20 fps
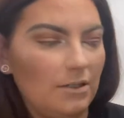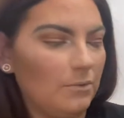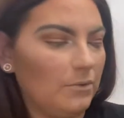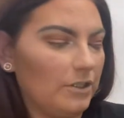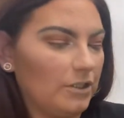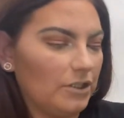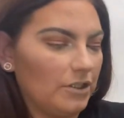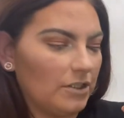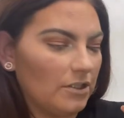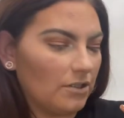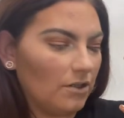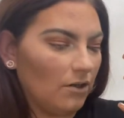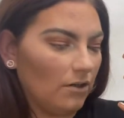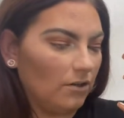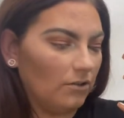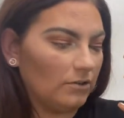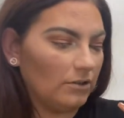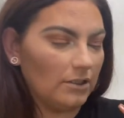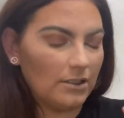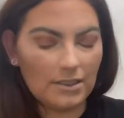which is
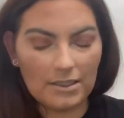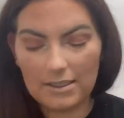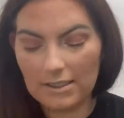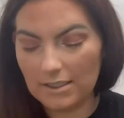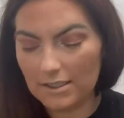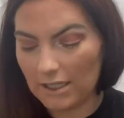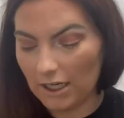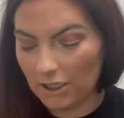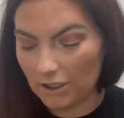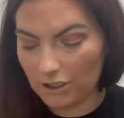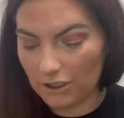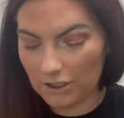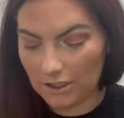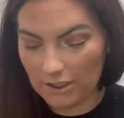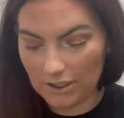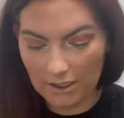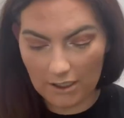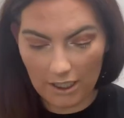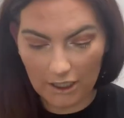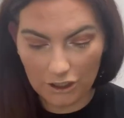called
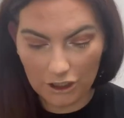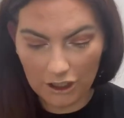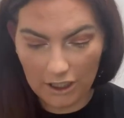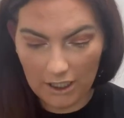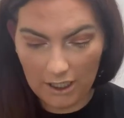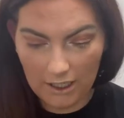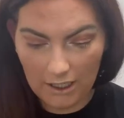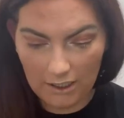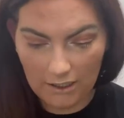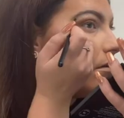Sachet.